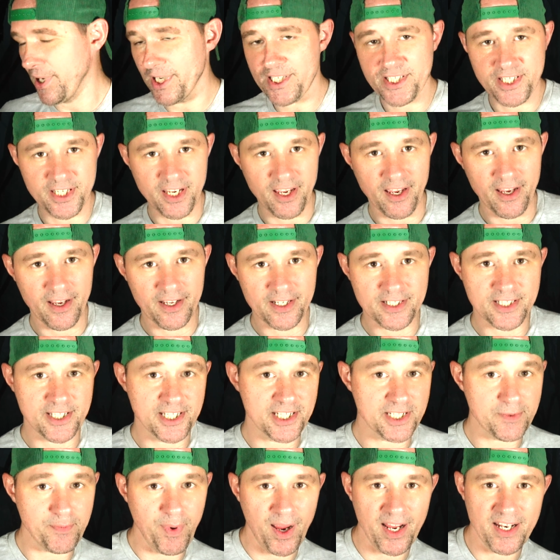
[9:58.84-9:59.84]
But uh,
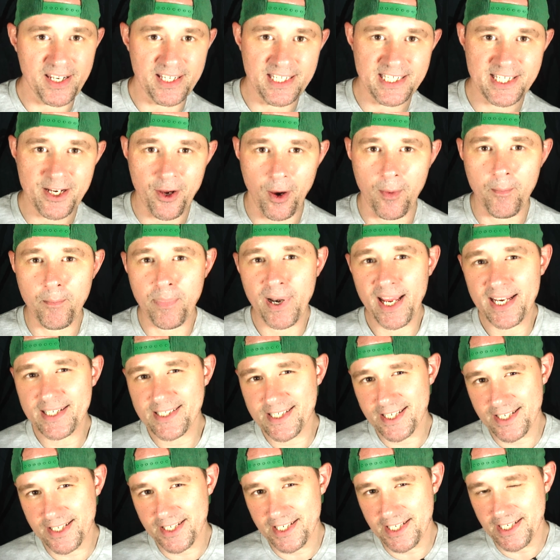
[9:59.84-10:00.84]
despite these
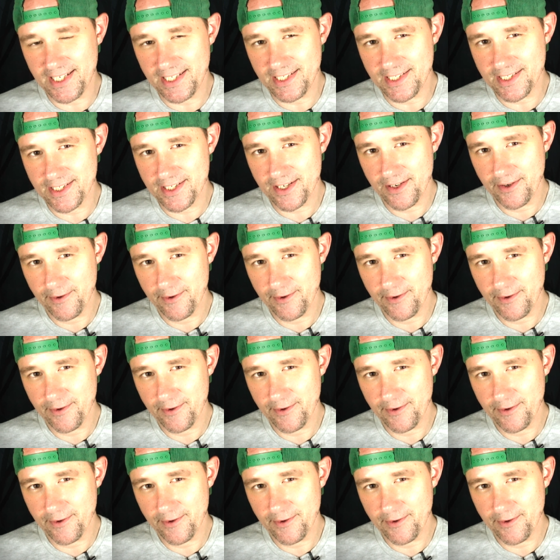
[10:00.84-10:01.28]
complexities,